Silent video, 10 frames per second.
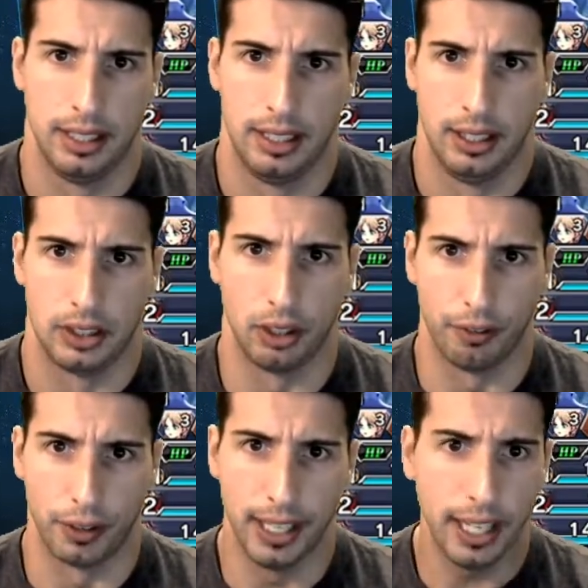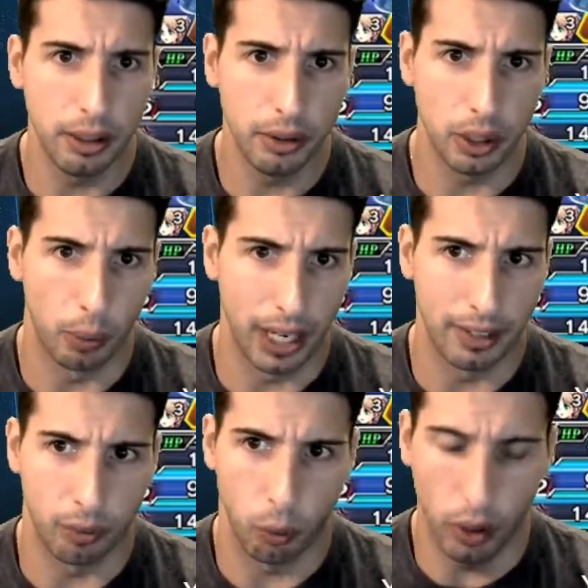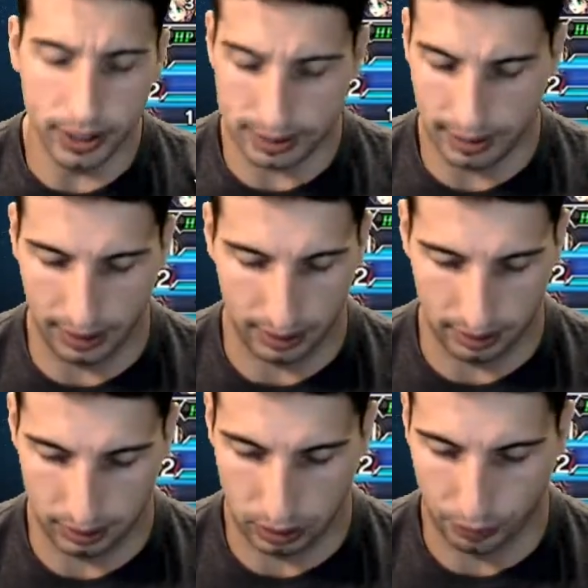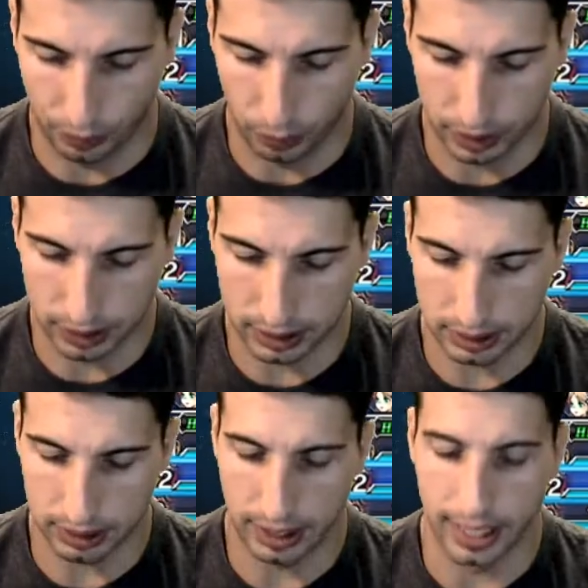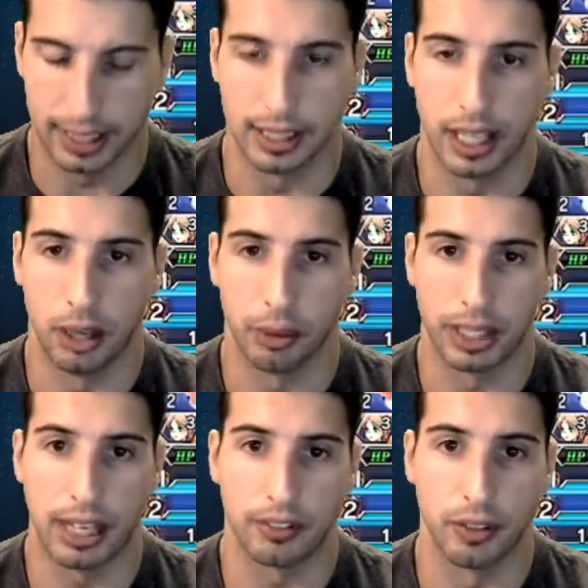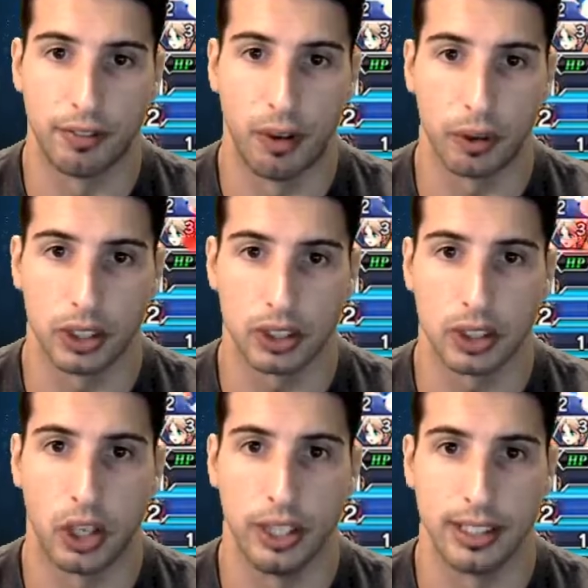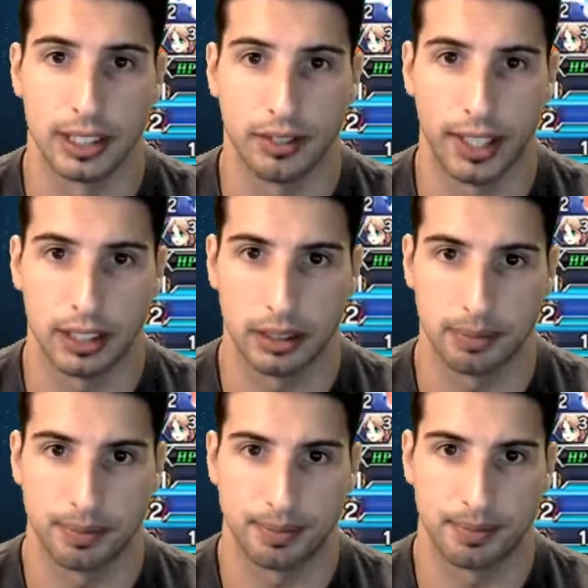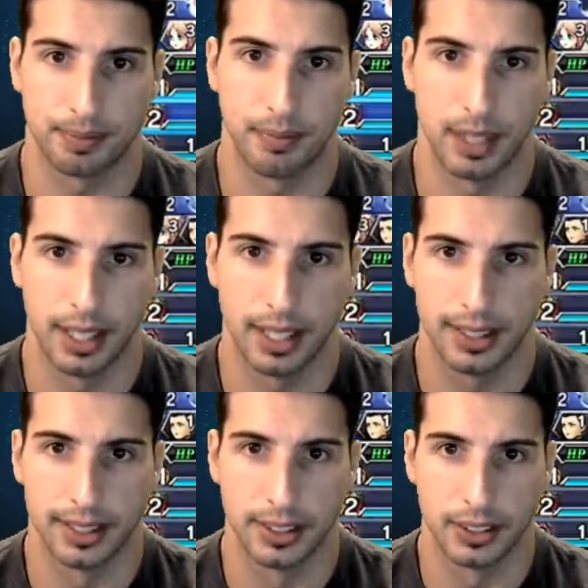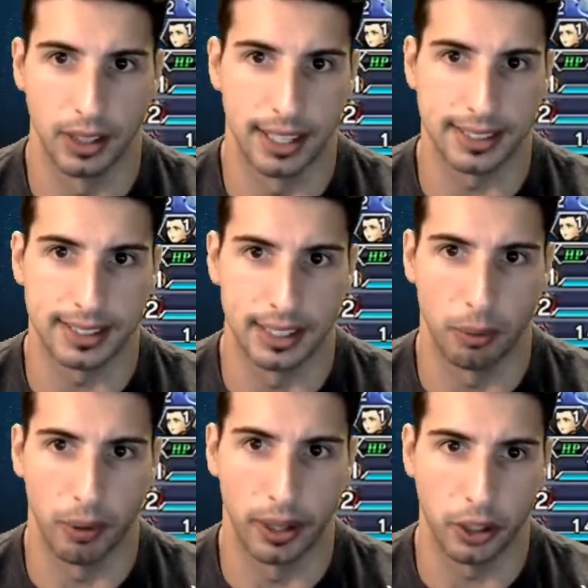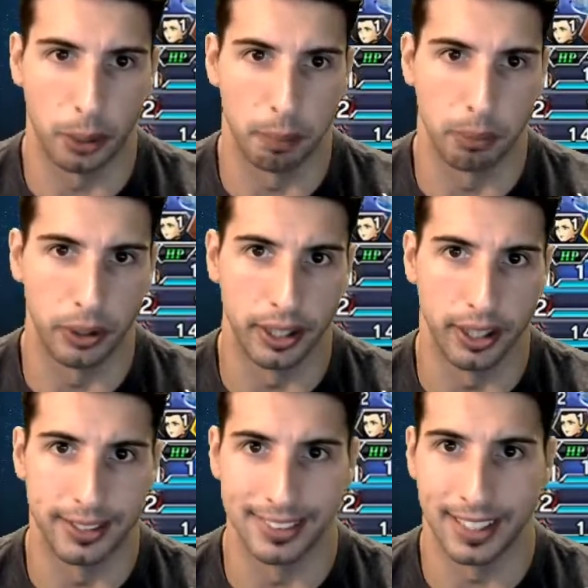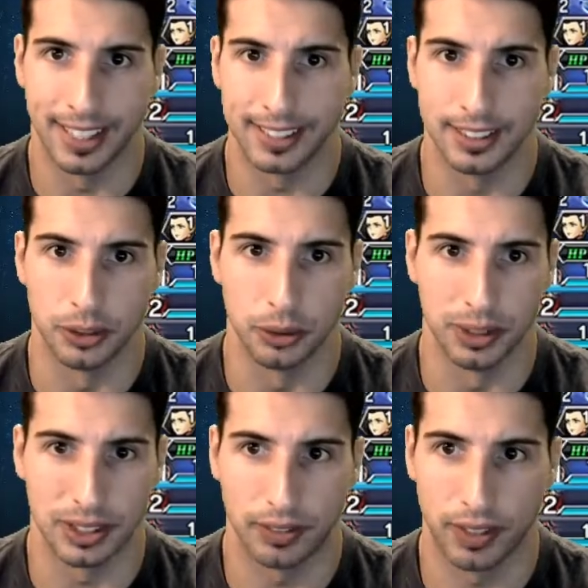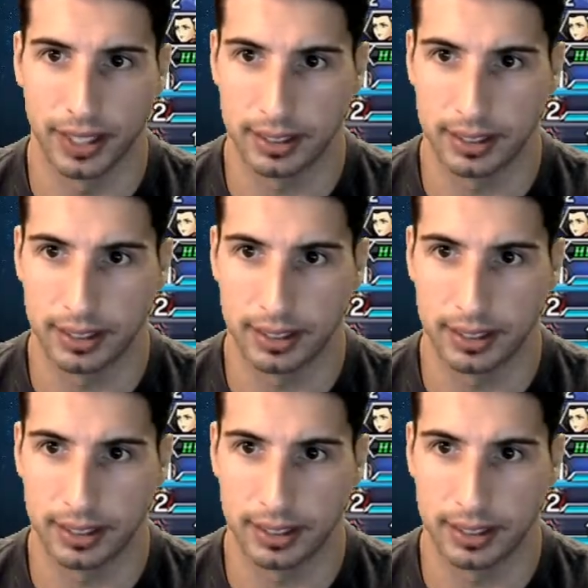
So for now, we have one thing to focus, and uh, we're going to have to focus on this fight. So let's see what our boy Onion Knight can do in this fight.